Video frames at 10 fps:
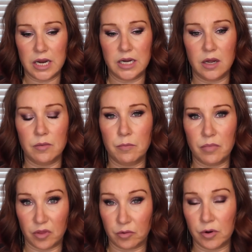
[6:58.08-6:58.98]
in
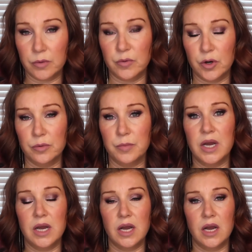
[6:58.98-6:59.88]
the groom
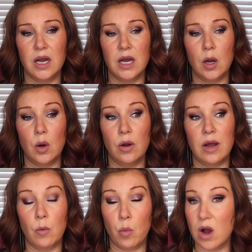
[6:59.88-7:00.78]
room
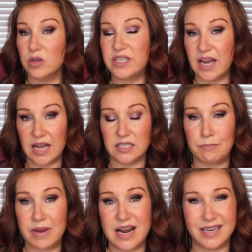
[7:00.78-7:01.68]
whilst it
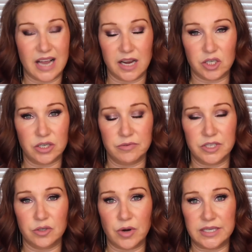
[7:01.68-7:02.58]
has been attached to
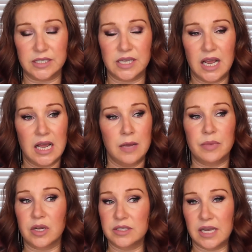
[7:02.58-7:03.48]
restraints,
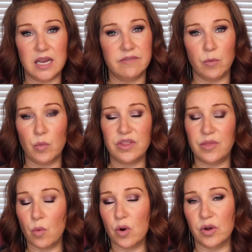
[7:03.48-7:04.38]
because even
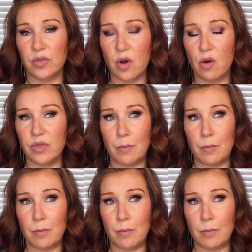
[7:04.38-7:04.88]
with the one